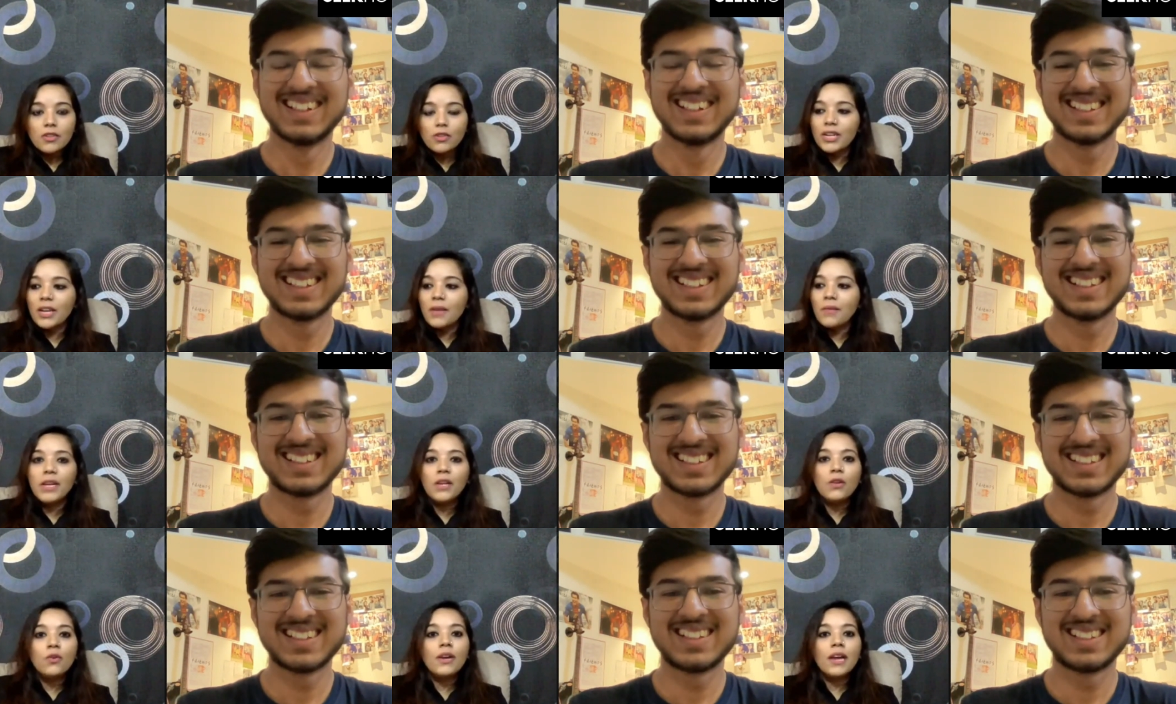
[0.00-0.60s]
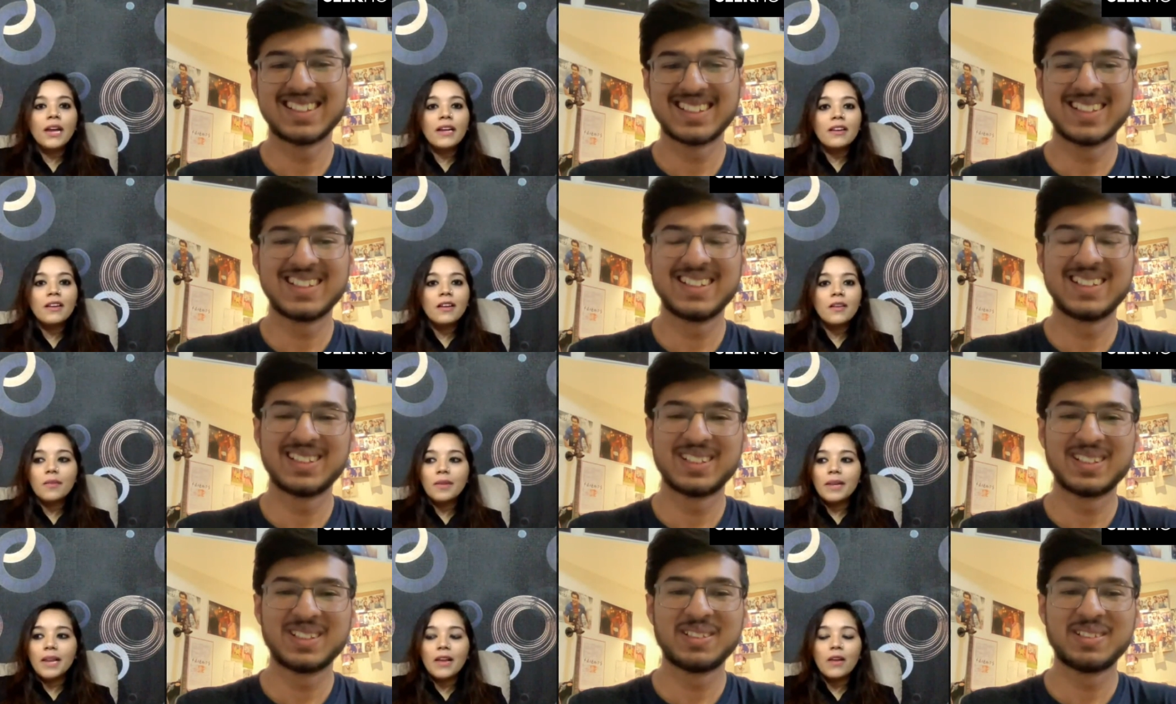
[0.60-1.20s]
Speaker 1: today we look at it
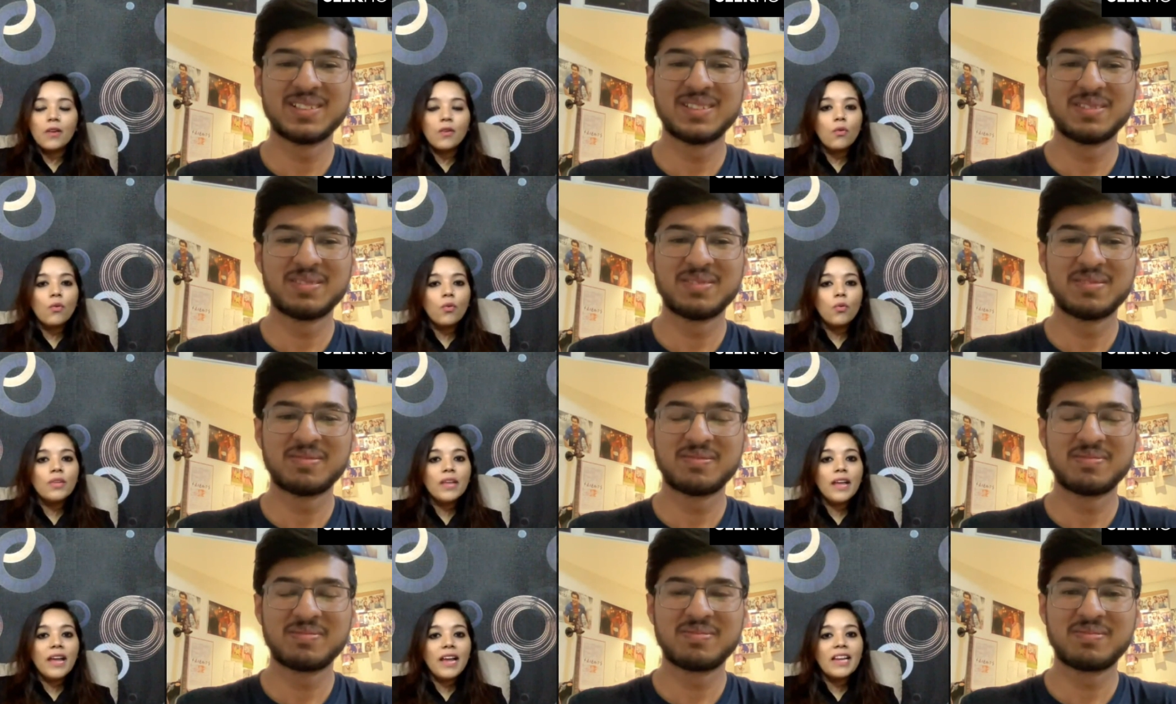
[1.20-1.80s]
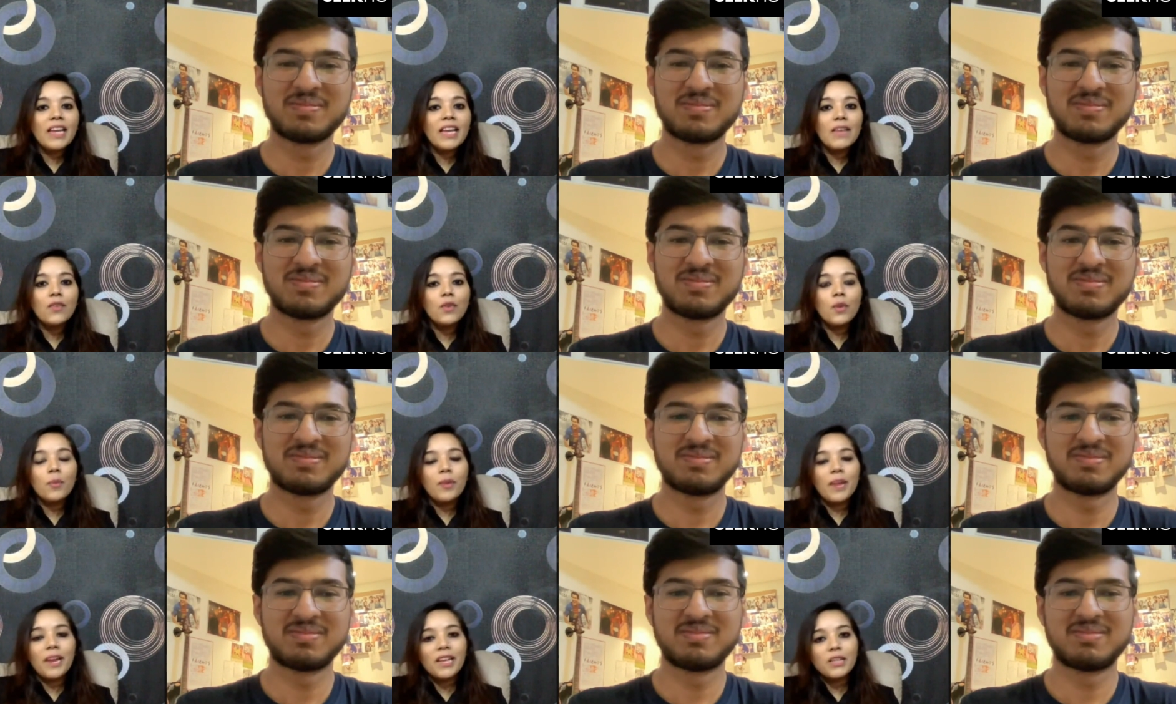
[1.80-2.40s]
and we're like who the hell gave
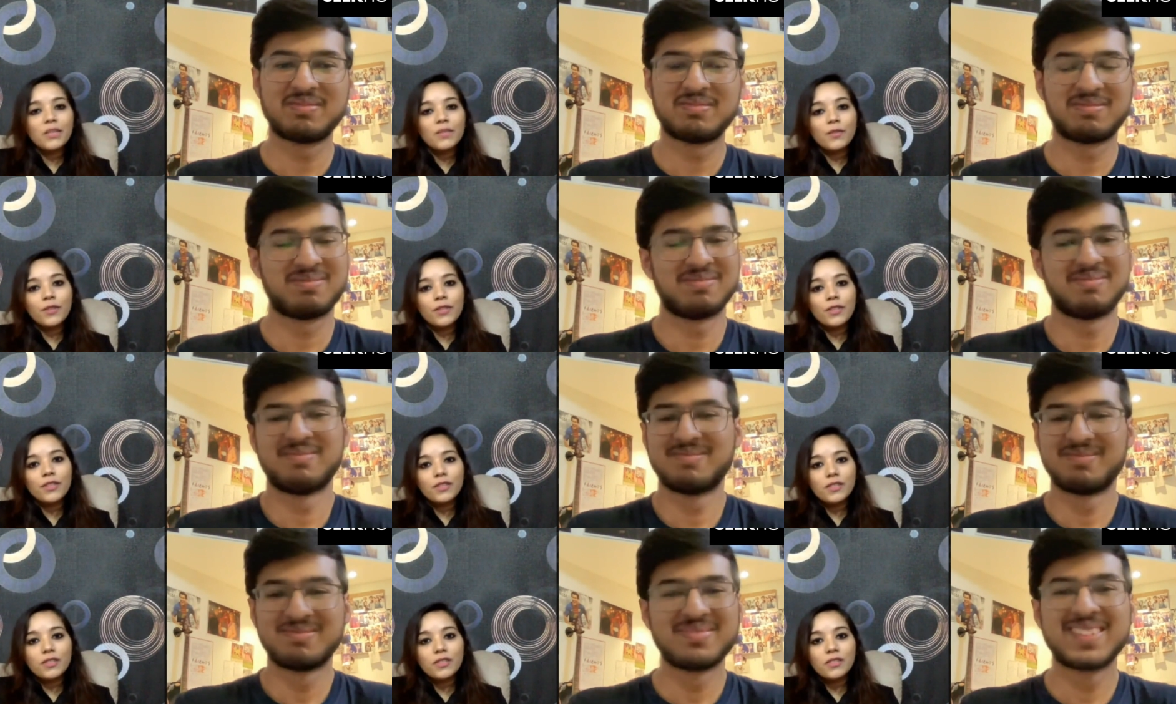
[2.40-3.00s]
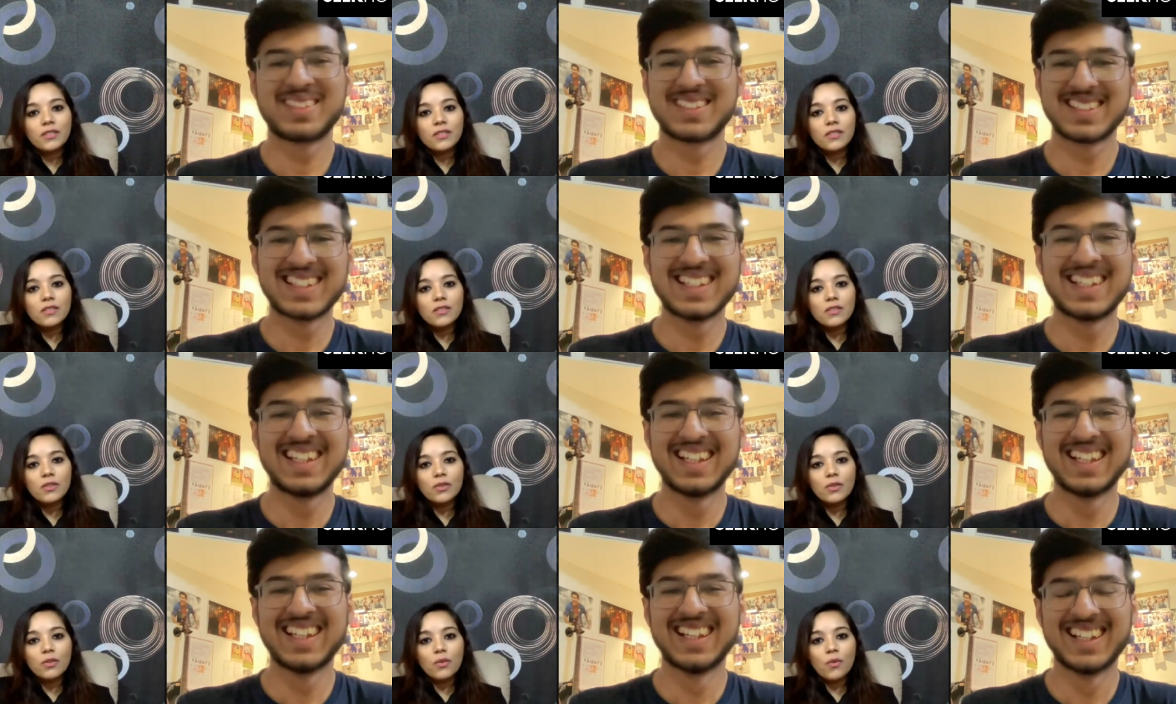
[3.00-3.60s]
you a prize for this
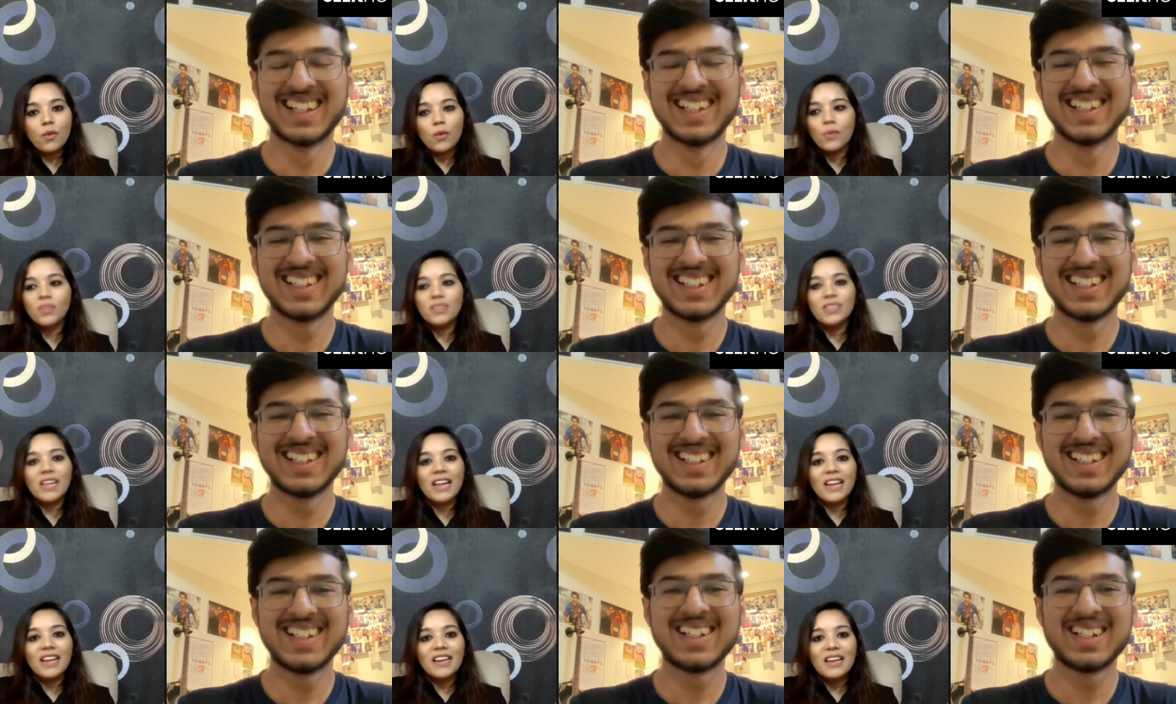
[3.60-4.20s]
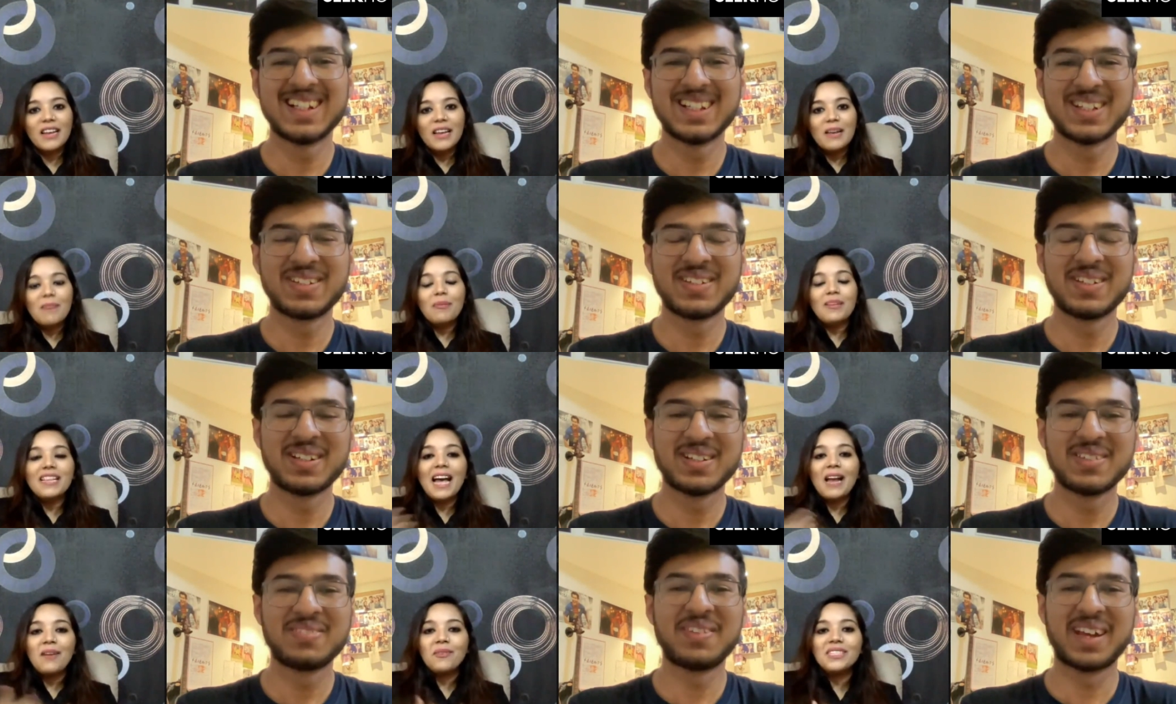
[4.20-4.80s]
you know what was that
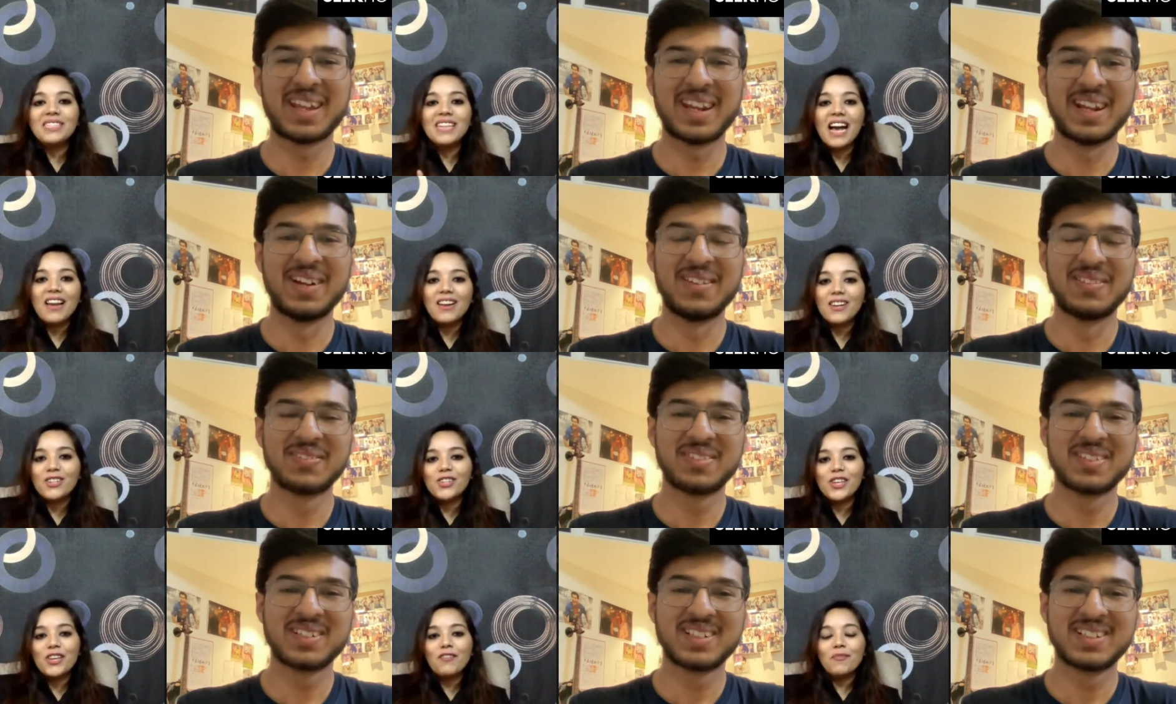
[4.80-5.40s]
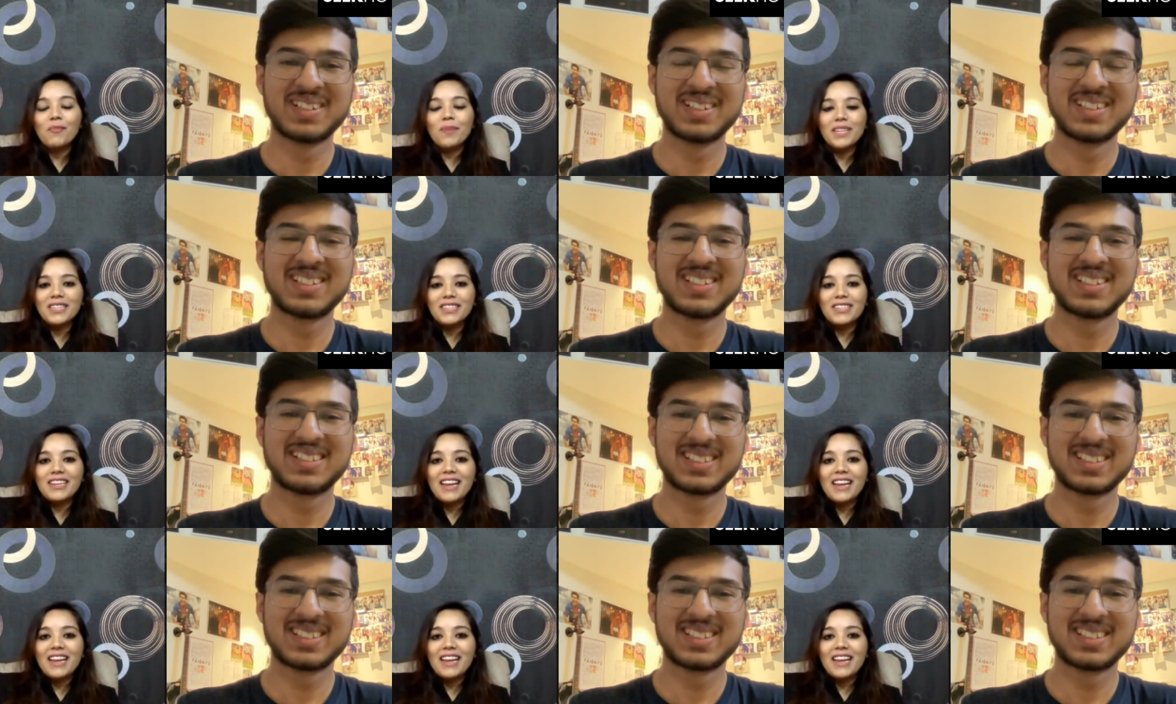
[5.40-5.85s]
but that was our achievement